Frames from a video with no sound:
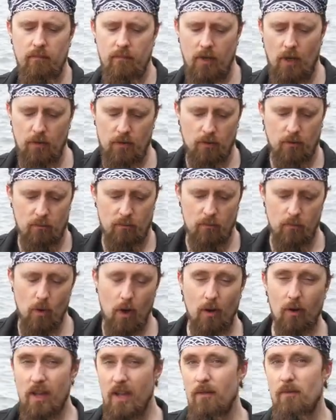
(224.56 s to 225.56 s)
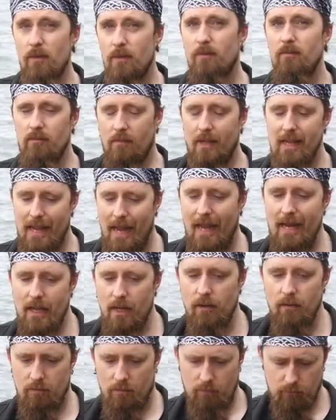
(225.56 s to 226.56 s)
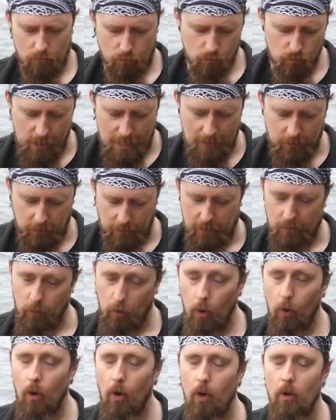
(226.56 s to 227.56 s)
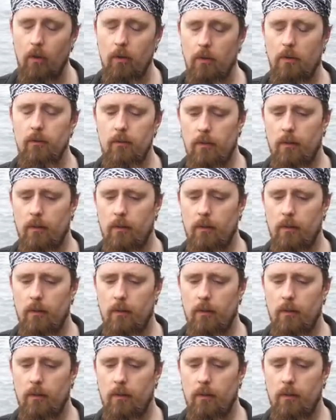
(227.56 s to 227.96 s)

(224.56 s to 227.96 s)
There's not even any rattle at all.